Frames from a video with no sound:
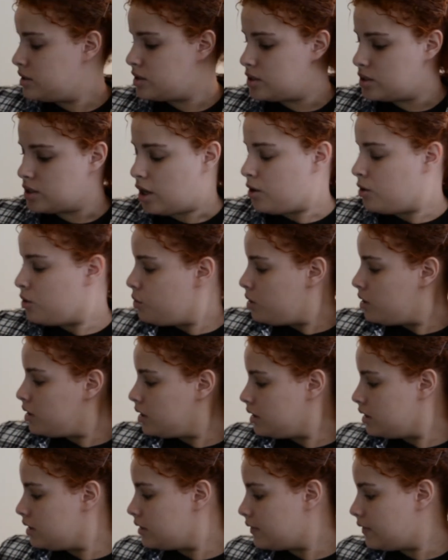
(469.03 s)
So
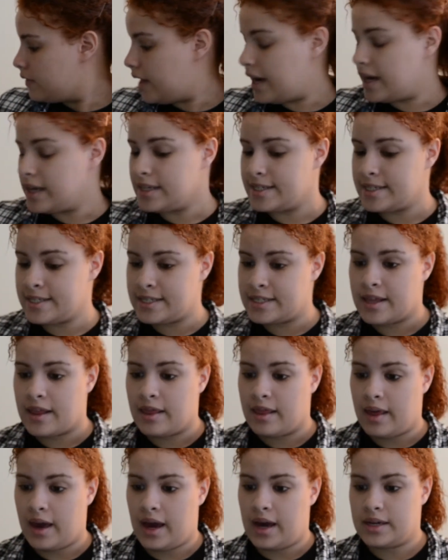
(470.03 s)
that is
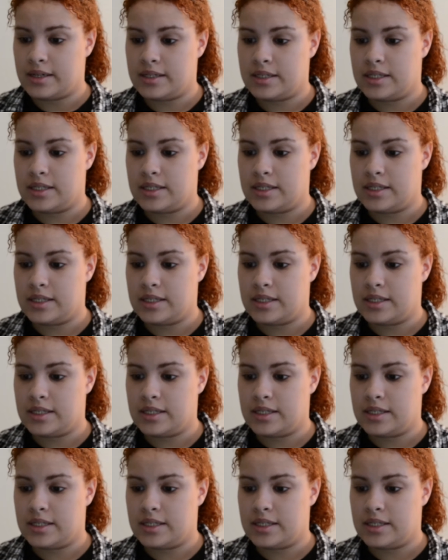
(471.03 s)
that.